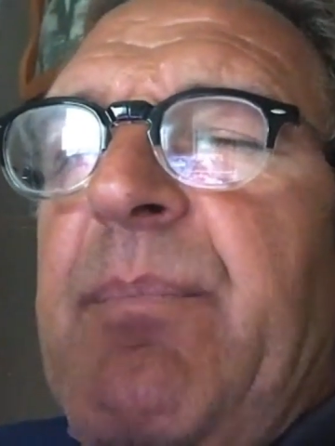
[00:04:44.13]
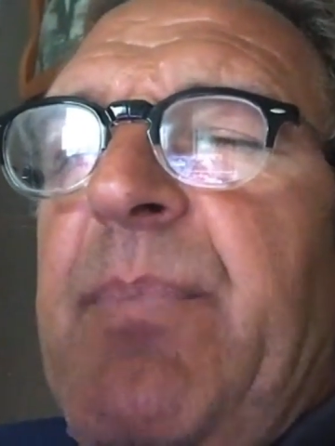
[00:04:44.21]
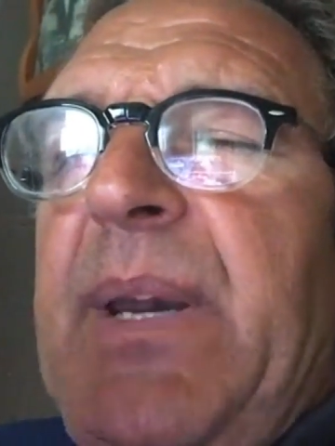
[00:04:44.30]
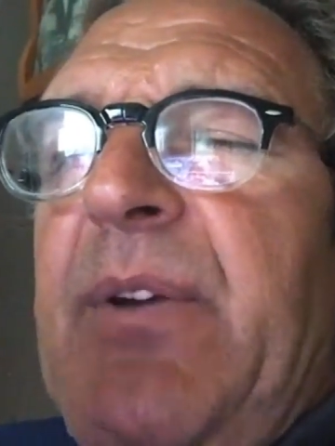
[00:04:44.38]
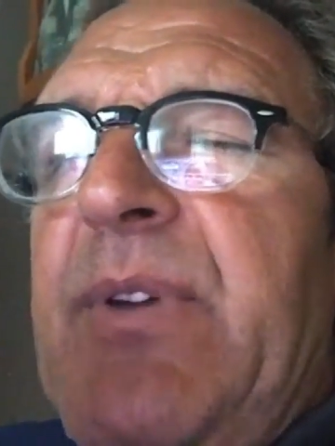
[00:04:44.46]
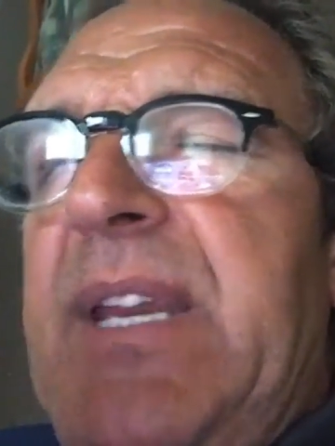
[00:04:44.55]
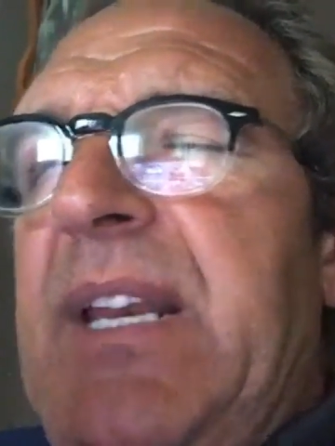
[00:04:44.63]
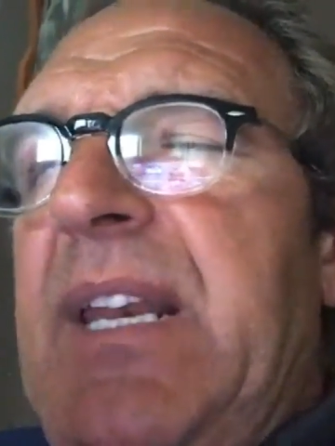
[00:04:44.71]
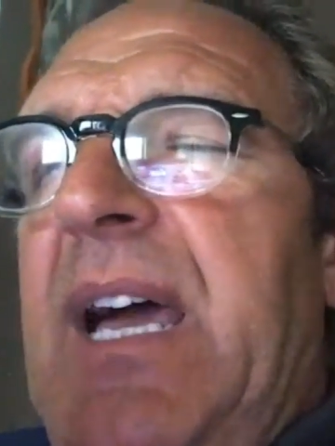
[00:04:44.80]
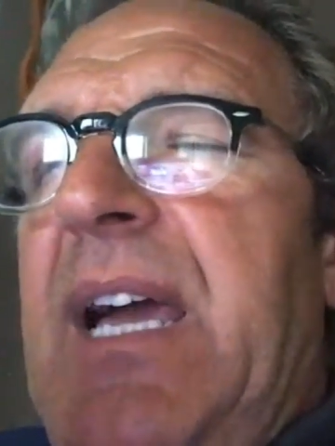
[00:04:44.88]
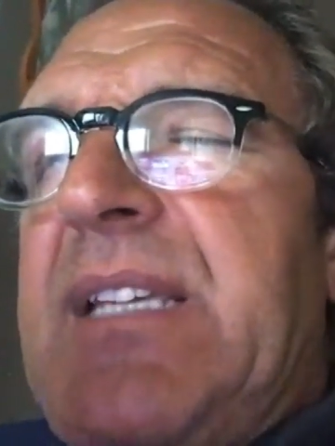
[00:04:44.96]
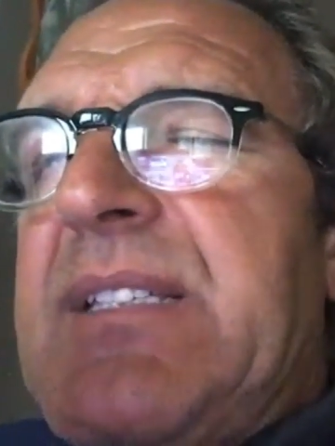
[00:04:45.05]
but I
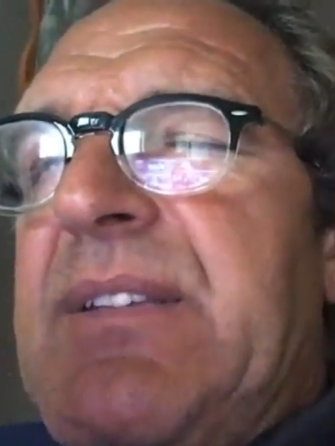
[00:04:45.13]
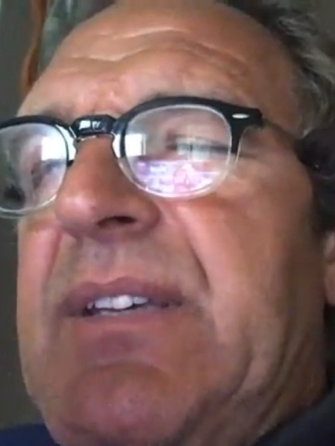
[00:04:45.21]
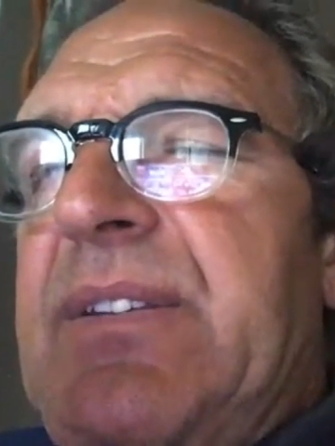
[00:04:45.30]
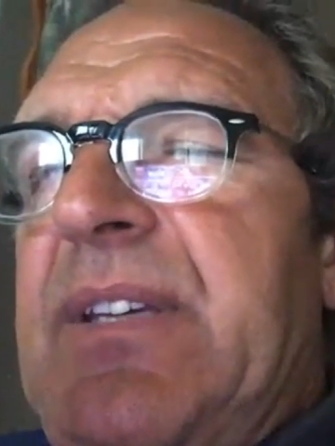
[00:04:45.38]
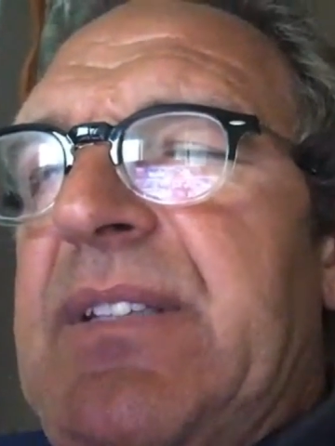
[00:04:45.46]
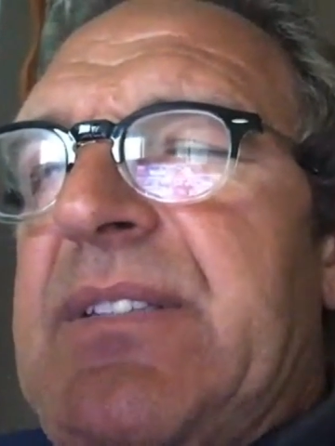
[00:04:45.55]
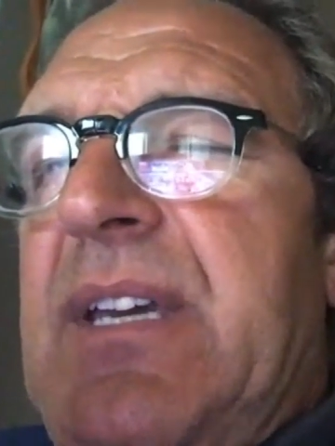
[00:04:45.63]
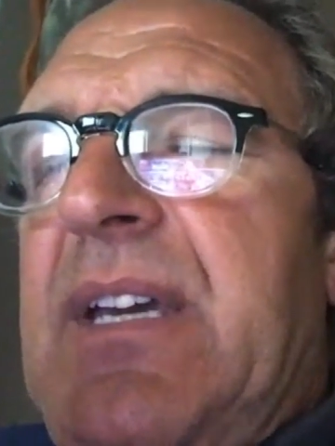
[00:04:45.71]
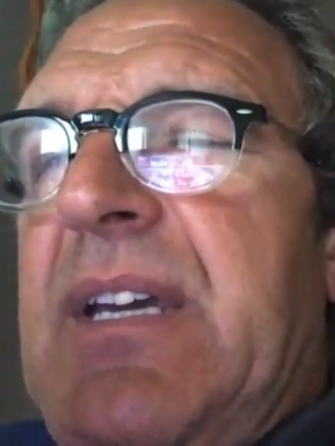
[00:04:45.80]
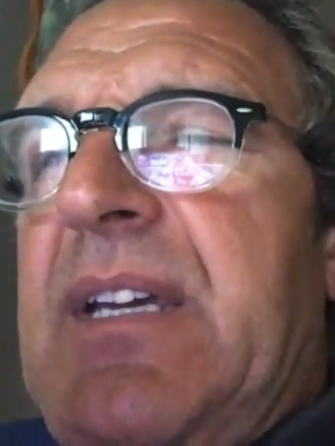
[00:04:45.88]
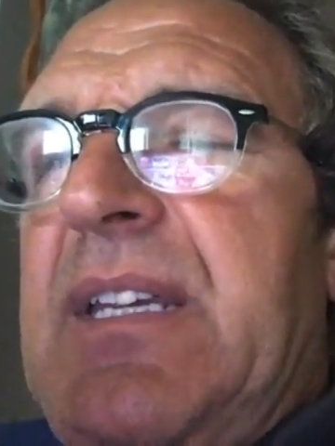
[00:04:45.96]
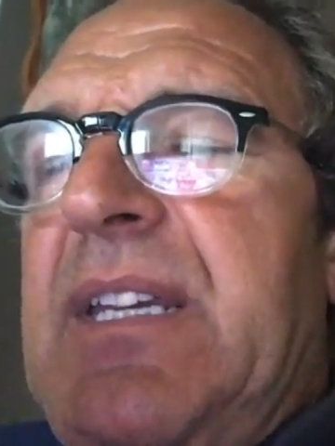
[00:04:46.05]
realized
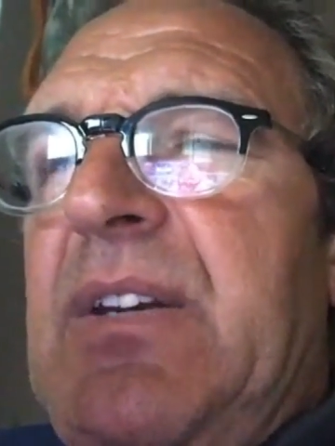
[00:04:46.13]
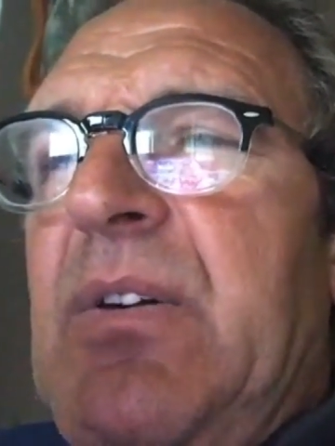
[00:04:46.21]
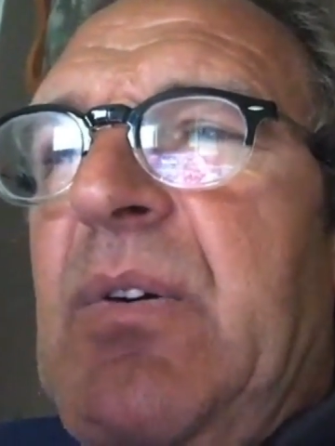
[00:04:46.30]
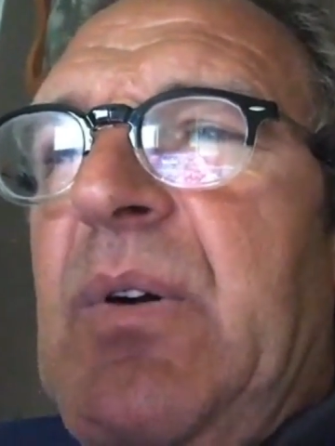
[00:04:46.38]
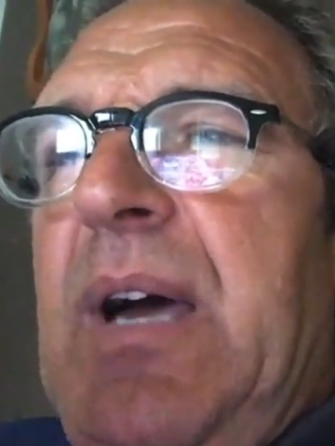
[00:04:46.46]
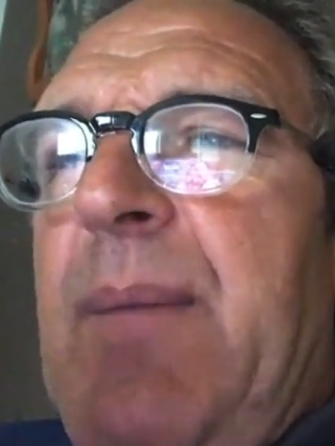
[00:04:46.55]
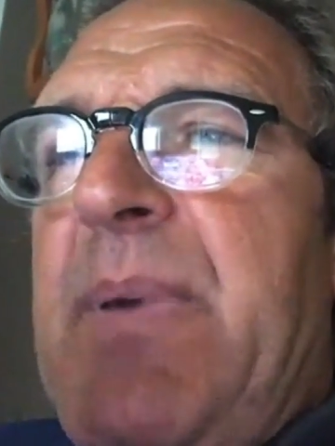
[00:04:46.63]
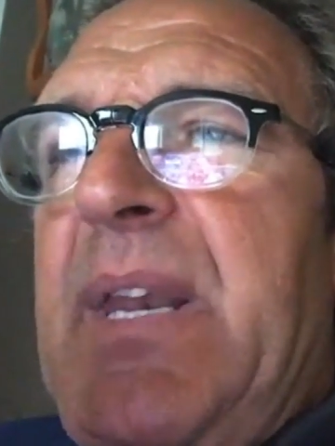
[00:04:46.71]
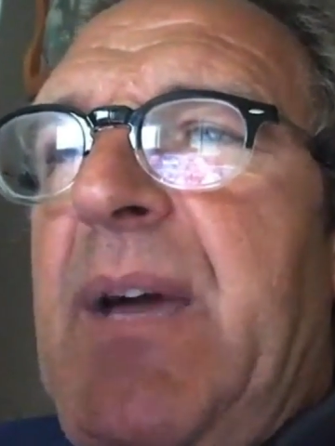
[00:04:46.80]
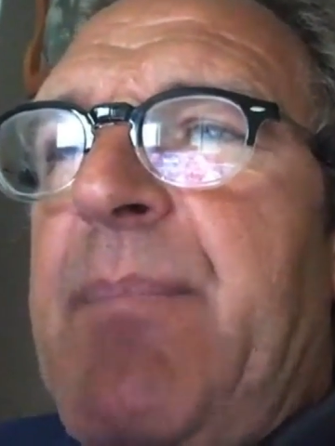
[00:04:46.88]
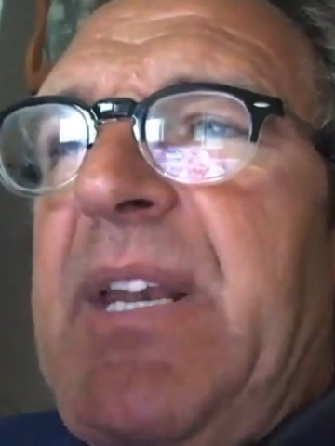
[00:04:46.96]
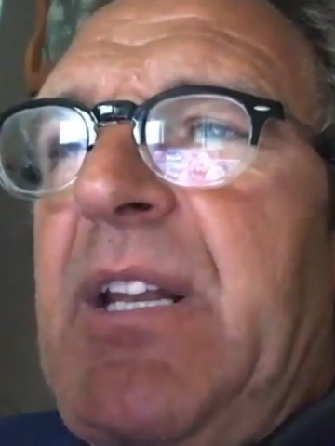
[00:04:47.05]
that you know, a
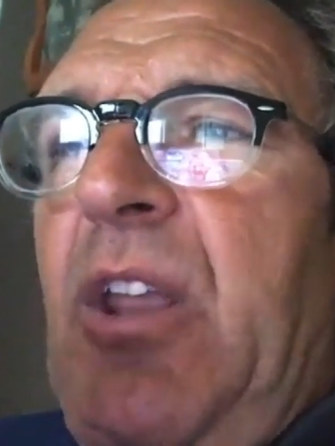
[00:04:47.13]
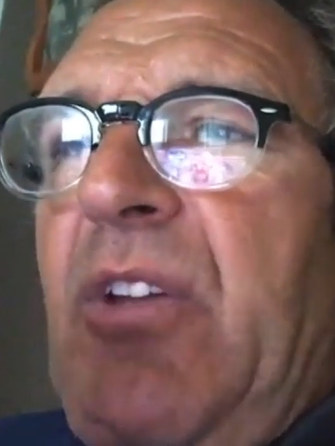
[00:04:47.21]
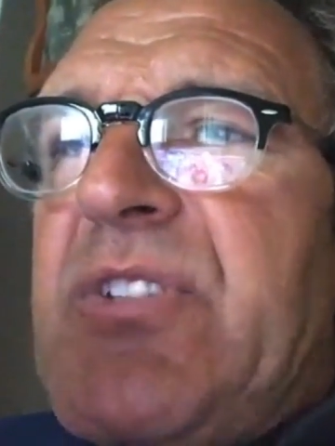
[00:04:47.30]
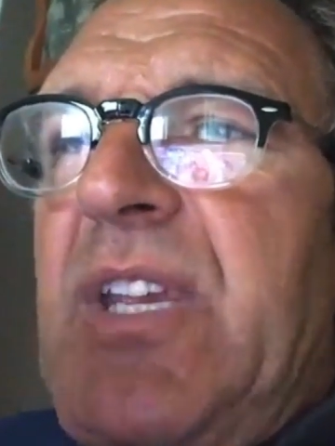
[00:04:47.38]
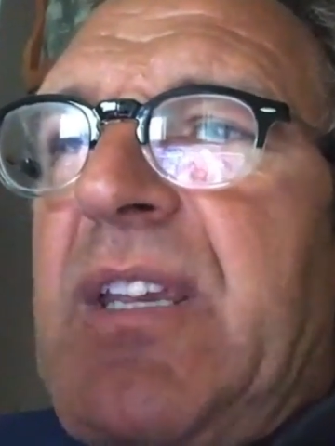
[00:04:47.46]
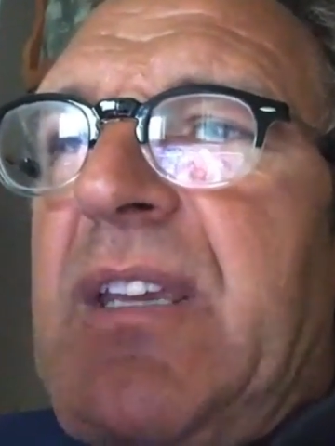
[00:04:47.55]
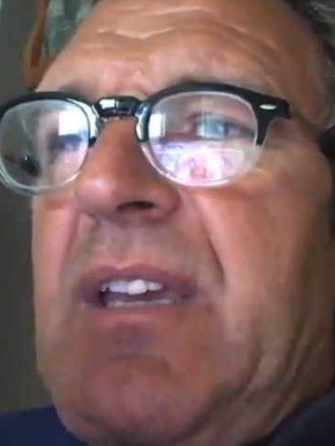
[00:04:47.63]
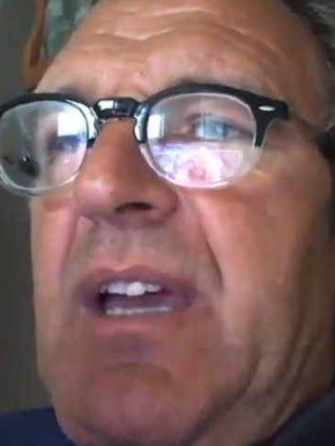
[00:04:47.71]
bit of logic,